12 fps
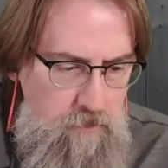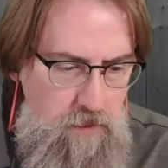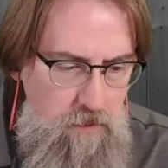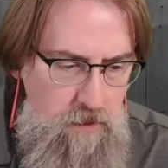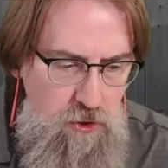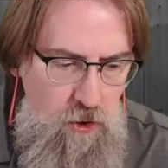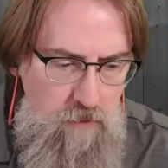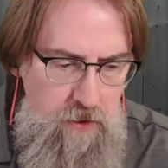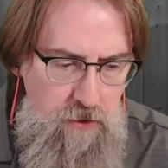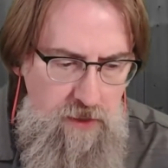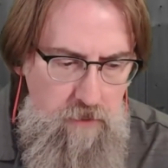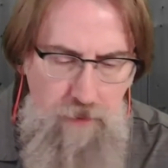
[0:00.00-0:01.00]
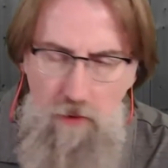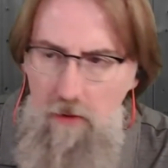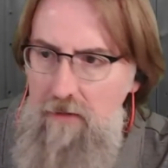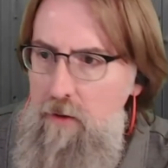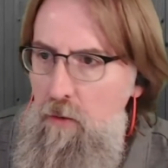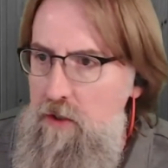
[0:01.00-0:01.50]
So I'm using Poll
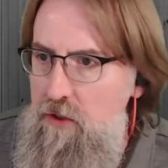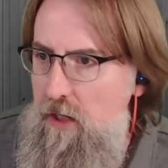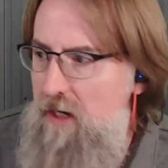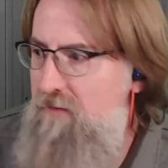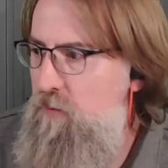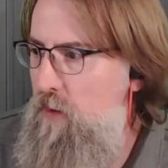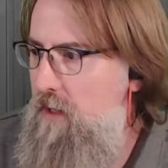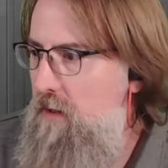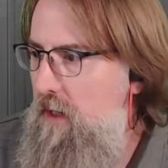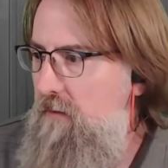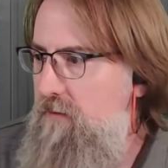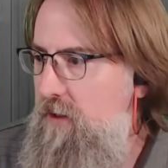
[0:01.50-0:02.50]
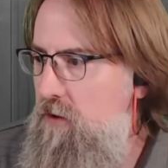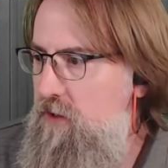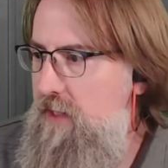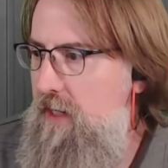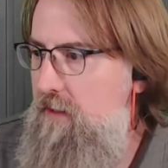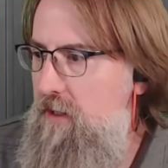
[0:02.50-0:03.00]
Everywhere software. If you notice
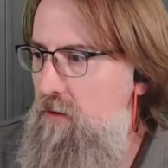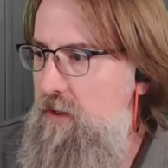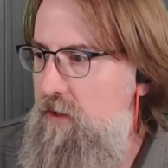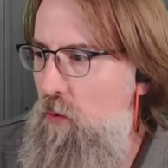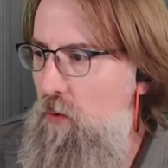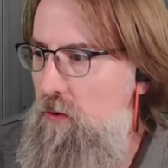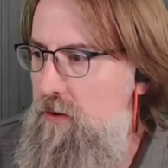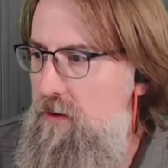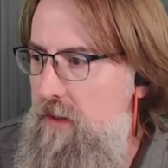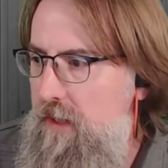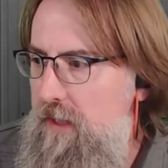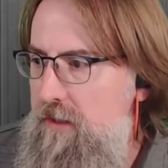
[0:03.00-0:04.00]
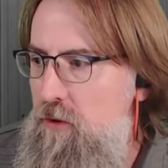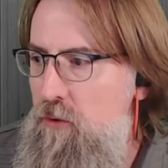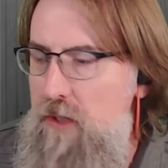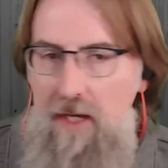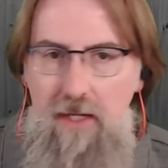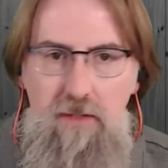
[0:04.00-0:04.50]
down here in the corner, you
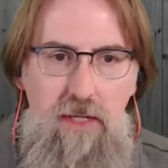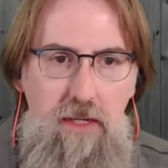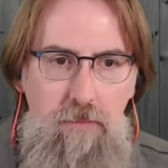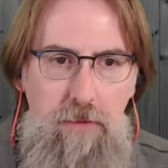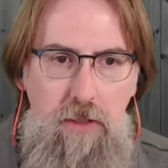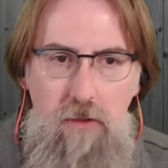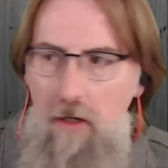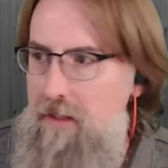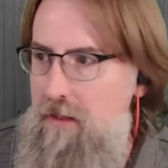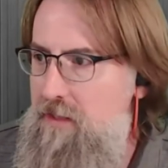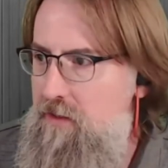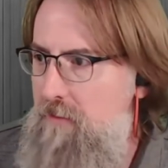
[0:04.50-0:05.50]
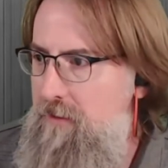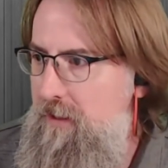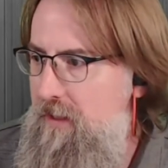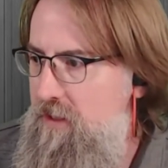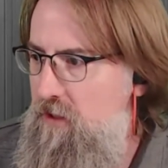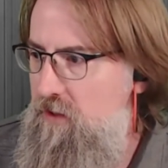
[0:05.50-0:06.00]
can set up a clock. That's something that
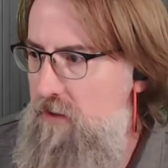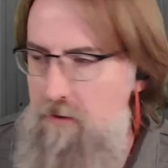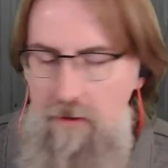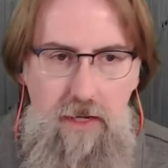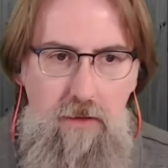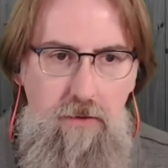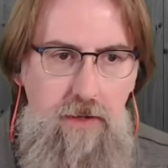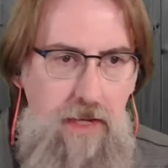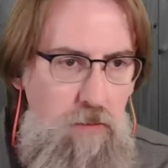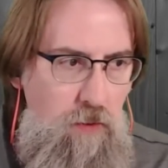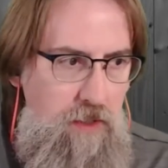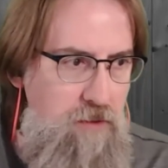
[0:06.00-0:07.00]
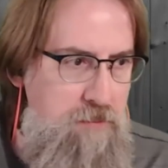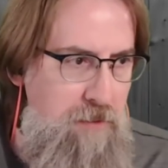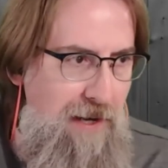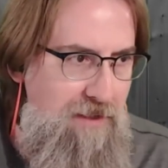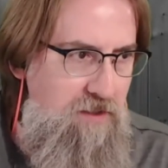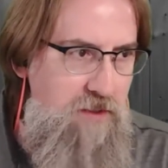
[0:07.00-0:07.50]
I just learned the other day while I was
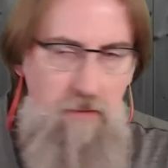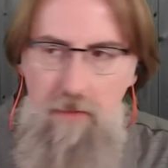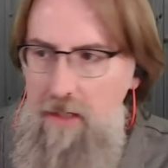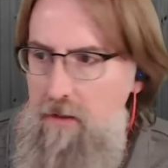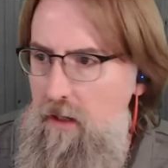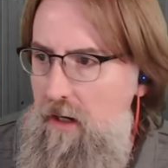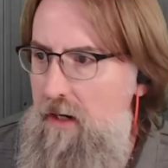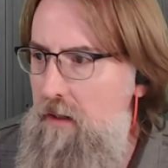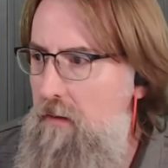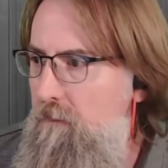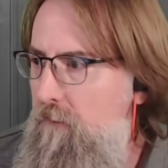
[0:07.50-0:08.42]
practicing my talk.